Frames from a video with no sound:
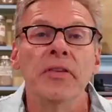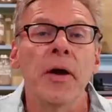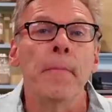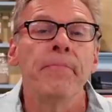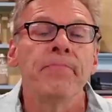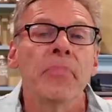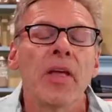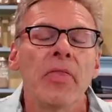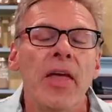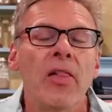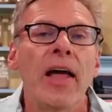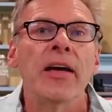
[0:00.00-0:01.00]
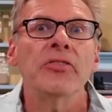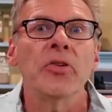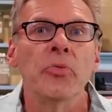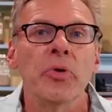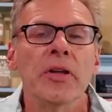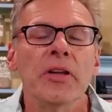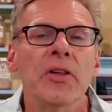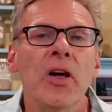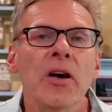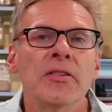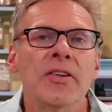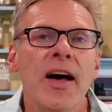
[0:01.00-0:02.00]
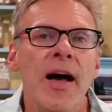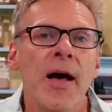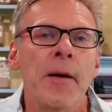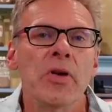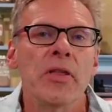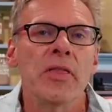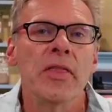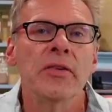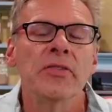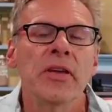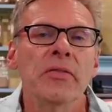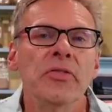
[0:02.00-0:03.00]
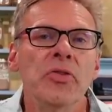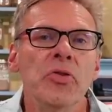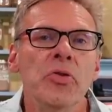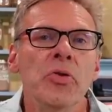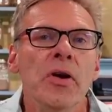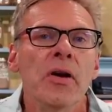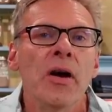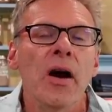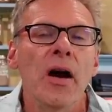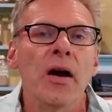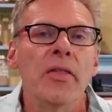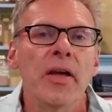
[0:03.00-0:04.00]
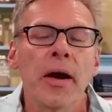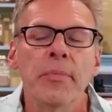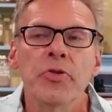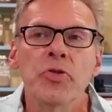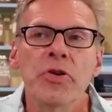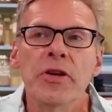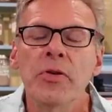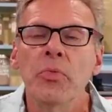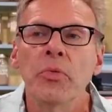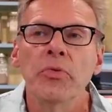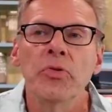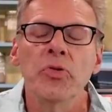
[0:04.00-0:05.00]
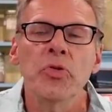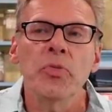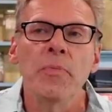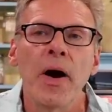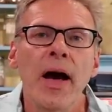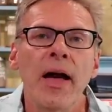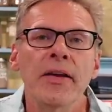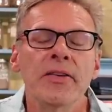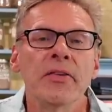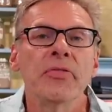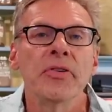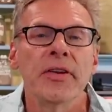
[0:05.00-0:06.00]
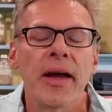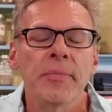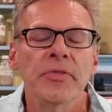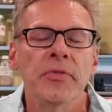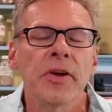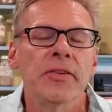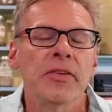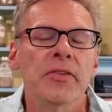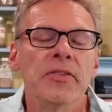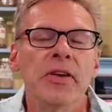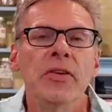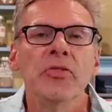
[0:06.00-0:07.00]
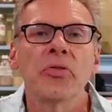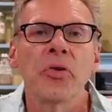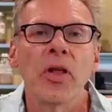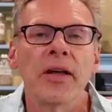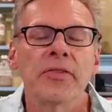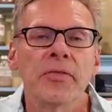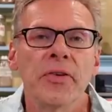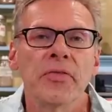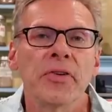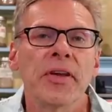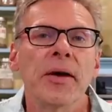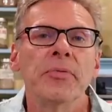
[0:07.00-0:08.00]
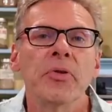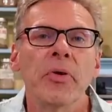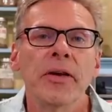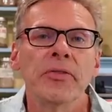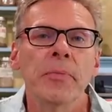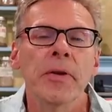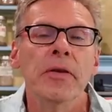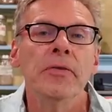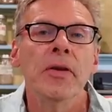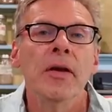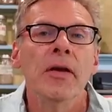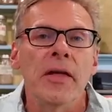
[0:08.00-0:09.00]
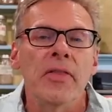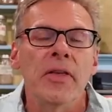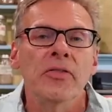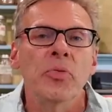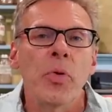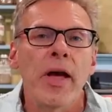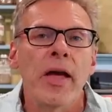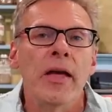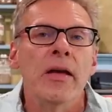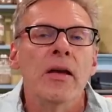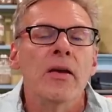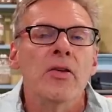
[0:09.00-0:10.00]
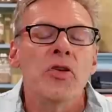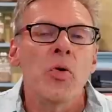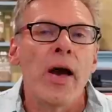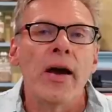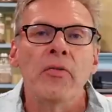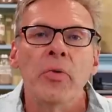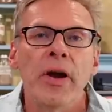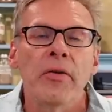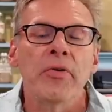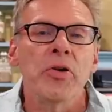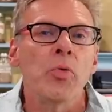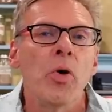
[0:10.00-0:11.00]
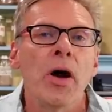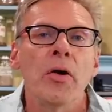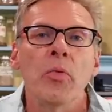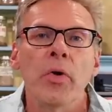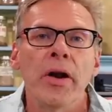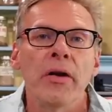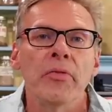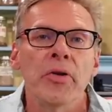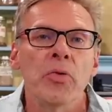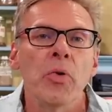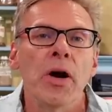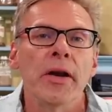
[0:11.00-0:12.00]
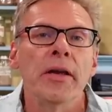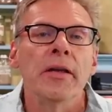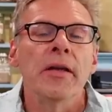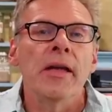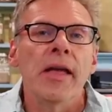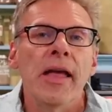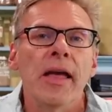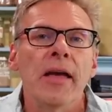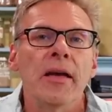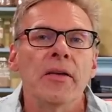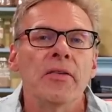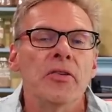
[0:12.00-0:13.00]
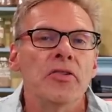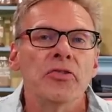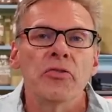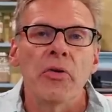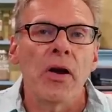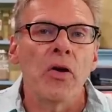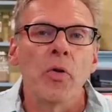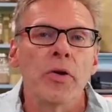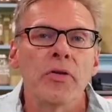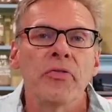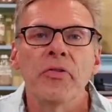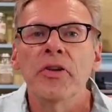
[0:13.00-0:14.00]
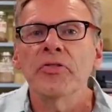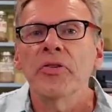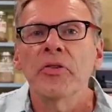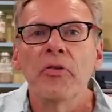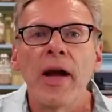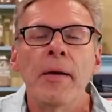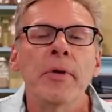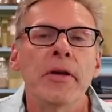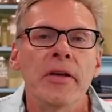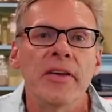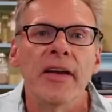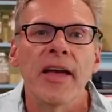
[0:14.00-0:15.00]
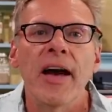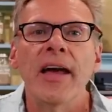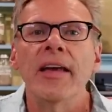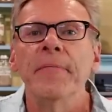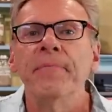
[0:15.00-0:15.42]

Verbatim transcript: them. They last a really long time, and this gives you uh, the opportunity to buy different types of nuts and seeds for lots of different types of recipes. And this way, you have whatever you want whenever you want it and you just go to the freezer, grab it, and you got it.